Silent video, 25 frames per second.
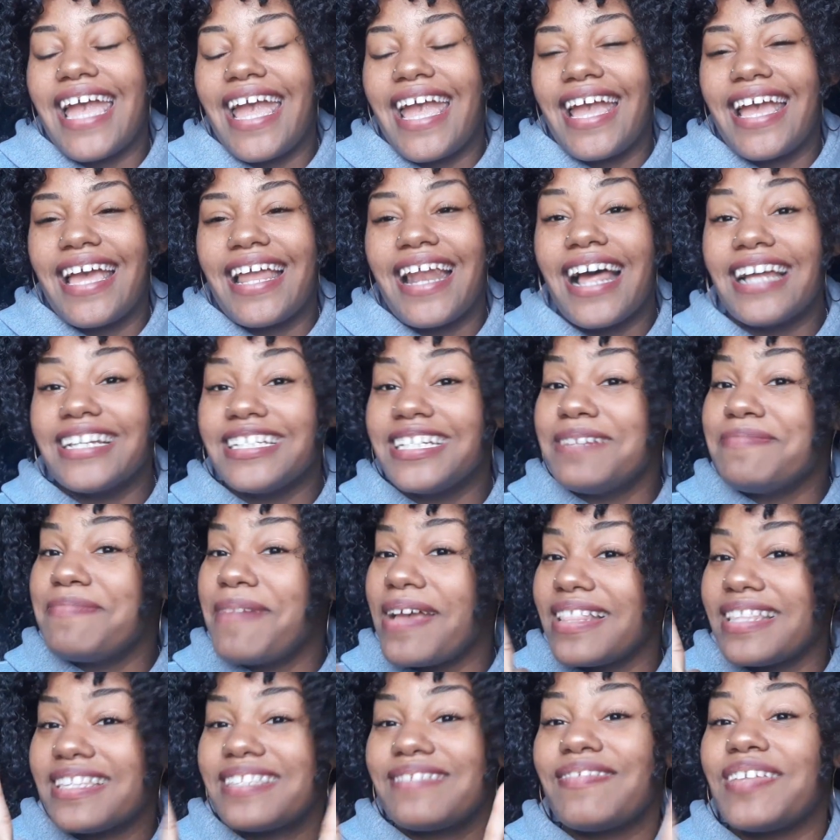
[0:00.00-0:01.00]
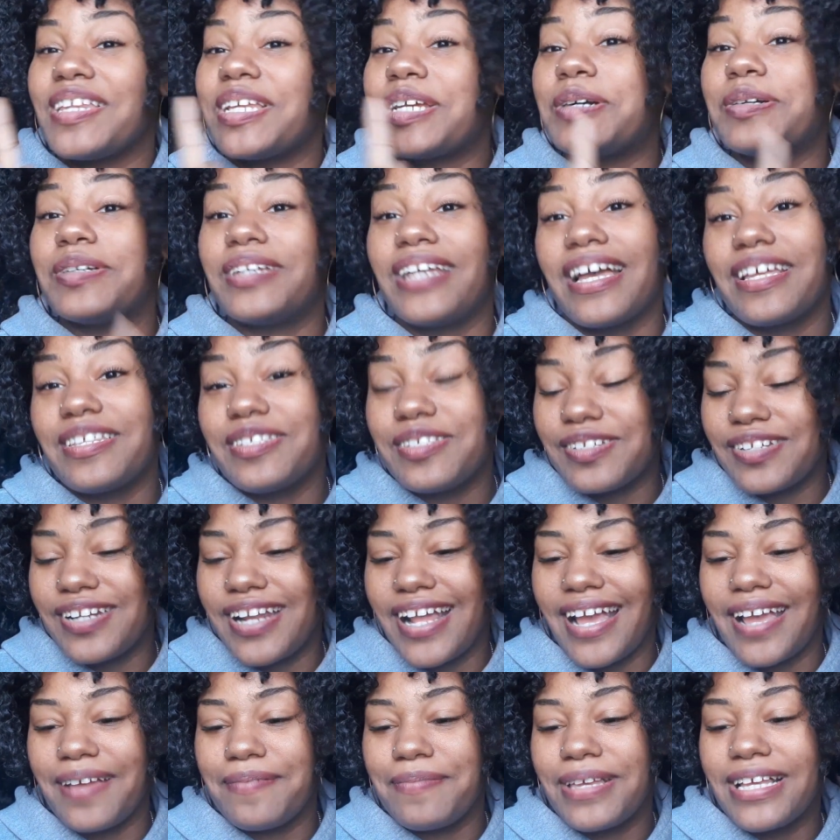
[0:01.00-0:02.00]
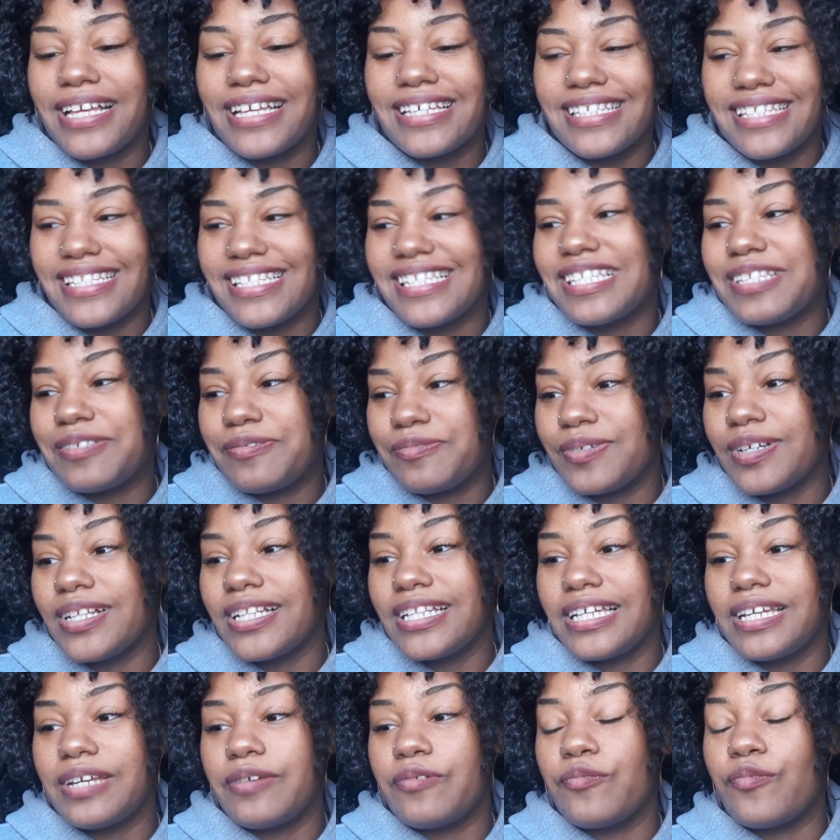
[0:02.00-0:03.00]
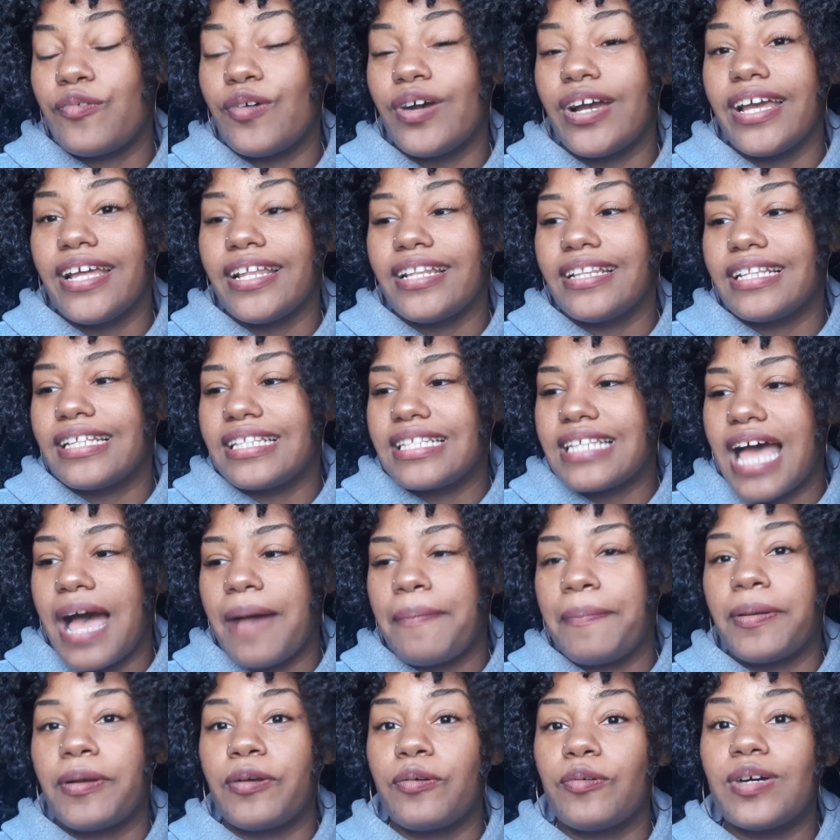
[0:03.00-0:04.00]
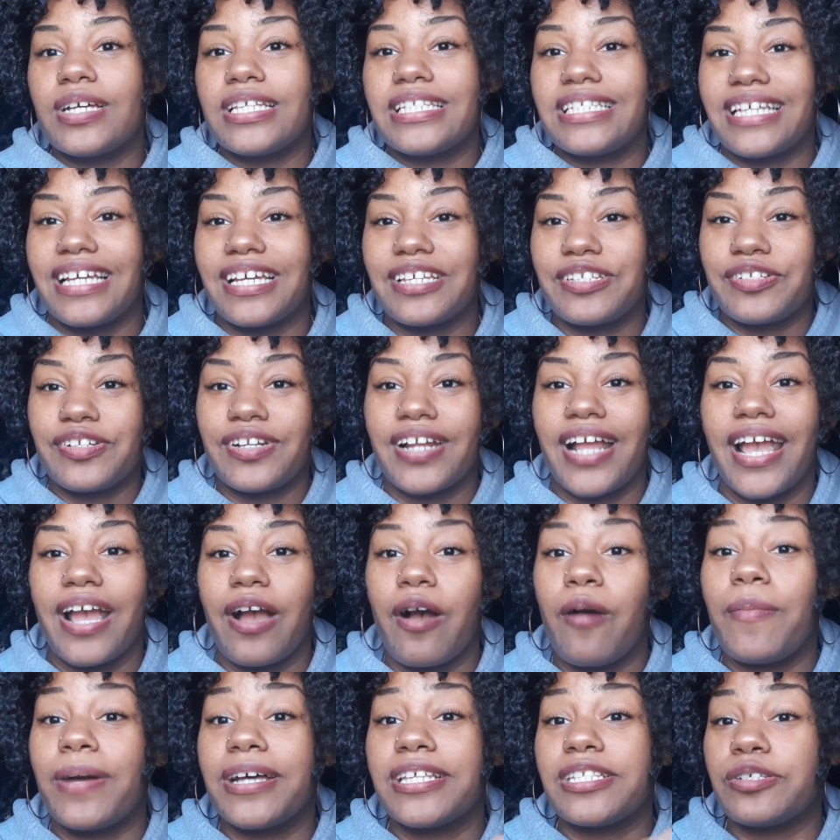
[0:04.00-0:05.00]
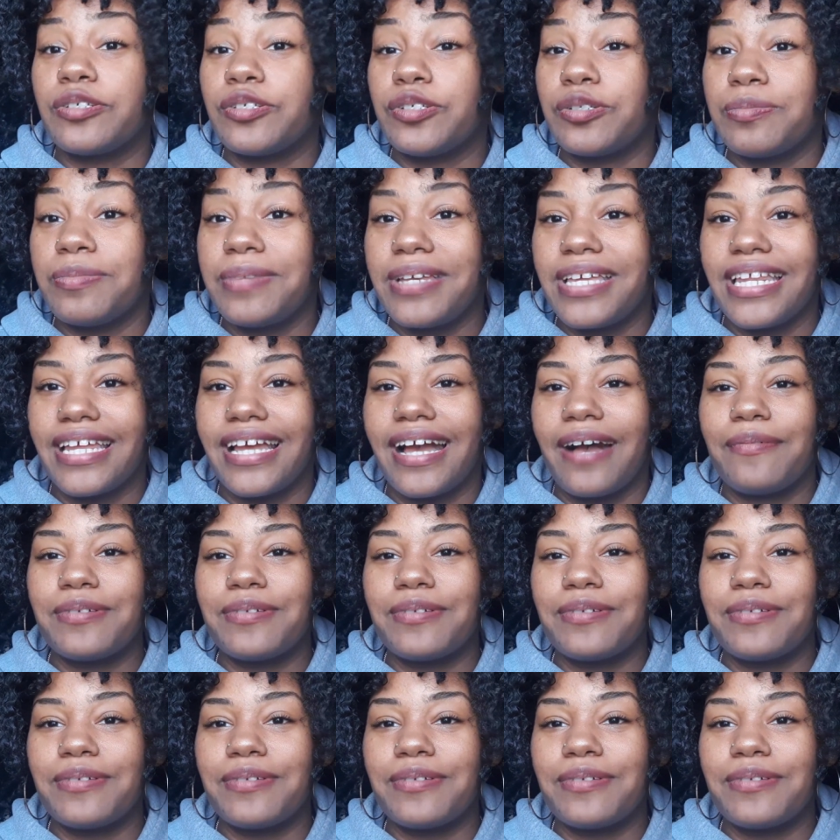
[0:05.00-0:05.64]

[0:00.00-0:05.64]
And I should have made this video yesterday, because this is really what the topic was yesterday on my social media.